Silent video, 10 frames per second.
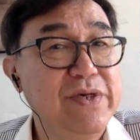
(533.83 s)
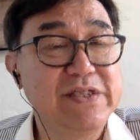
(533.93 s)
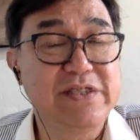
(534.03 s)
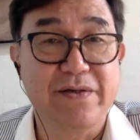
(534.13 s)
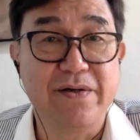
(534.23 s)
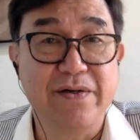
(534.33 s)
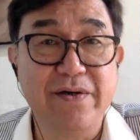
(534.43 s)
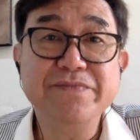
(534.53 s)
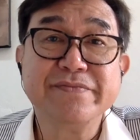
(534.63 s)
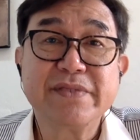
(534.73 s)
weeks
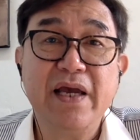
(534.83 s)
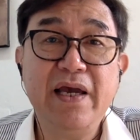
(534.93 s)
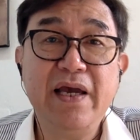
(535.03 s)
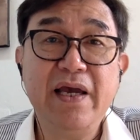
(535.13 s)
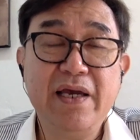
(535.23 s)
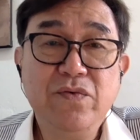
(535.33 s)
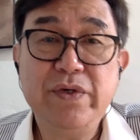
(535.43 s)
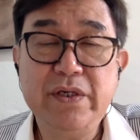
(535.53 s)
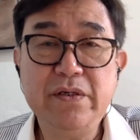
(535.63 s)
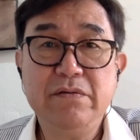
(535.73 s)
ago. And
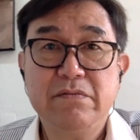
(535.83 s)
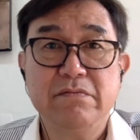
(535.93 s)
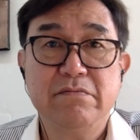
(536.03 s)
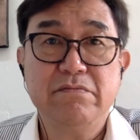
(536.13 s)
we